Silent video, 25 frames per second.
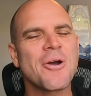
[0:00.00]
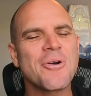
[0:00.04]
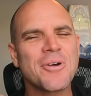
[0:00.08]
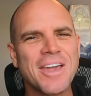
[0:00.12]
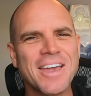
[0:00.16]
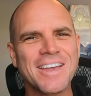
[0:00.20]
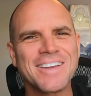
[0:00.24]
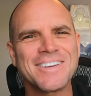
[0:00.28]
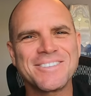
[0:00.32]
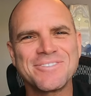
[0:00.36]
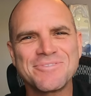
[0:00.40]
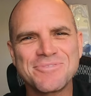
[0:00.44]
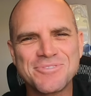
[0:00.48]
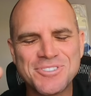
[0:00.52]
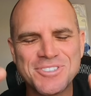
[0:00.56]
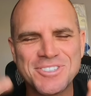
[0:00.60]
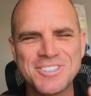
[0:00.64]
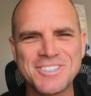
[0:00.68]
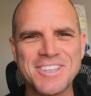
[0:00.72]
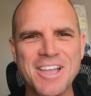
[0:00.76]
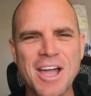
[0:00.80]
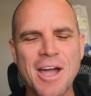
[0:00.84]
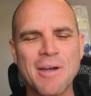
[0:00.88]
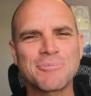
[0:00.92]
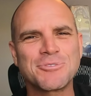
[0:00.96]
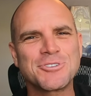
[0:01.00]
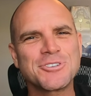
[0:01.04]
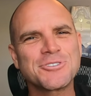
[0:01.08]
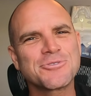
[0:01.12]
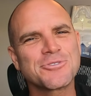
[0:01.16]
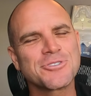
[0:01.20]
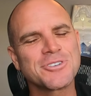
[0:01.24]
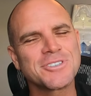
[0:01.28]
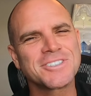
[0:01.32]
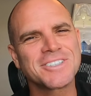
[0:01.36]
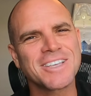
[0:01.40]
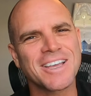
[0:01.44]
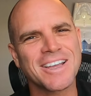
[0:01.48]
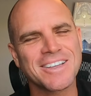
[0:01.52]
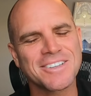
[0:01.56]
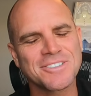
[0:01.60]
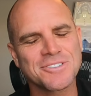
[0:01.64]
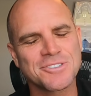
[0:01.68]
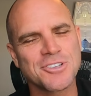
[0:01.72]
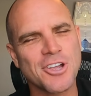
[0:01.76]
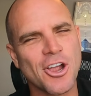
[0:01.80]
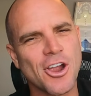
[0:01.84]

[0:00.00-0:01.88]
Okay, stop just for a second,